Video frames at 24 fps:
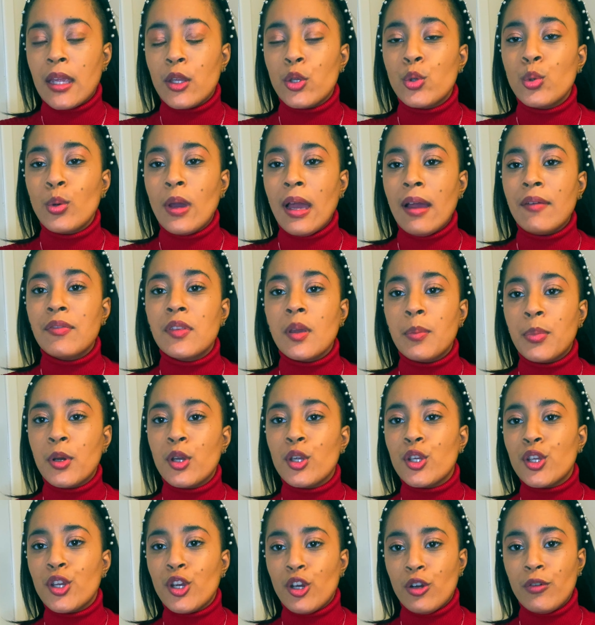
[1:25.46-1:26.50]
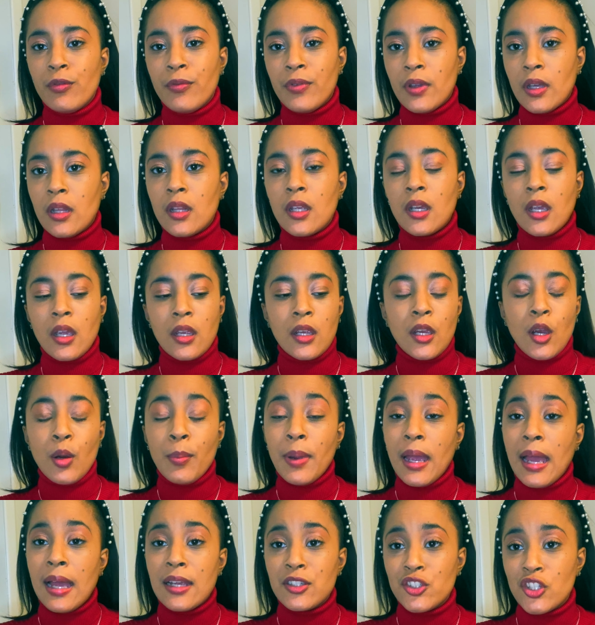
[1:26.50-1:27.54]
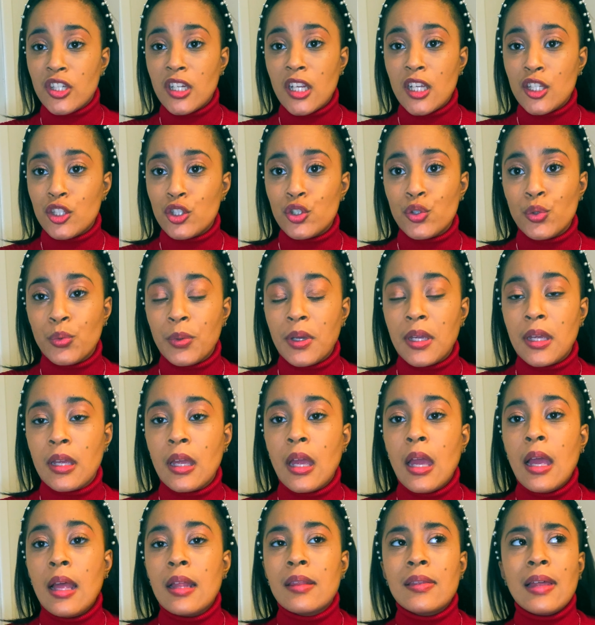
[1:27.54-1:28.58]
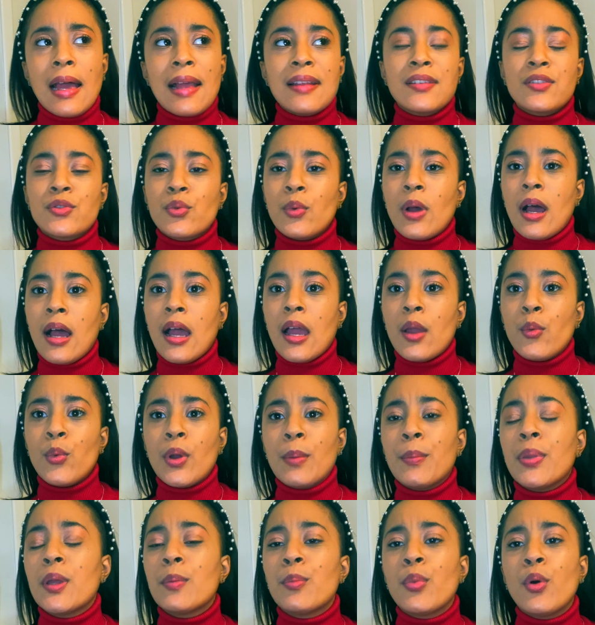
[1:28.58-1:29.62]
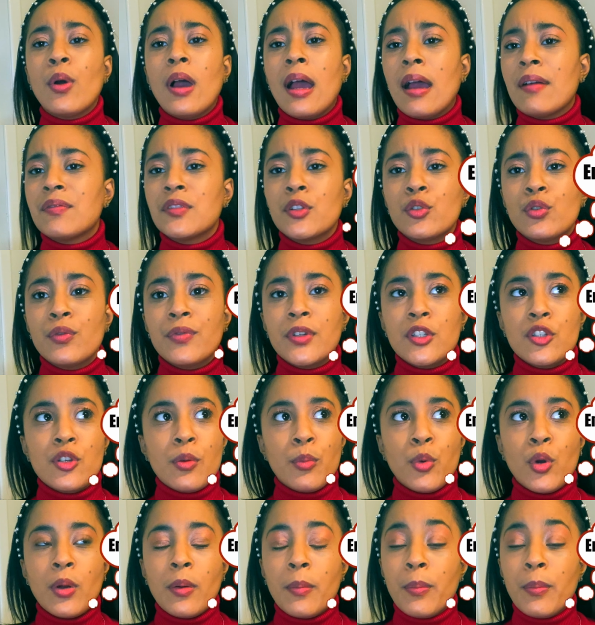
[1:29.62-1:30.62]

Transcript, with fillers: You have to put your feeling and your passion into it. That's why when people have little vision board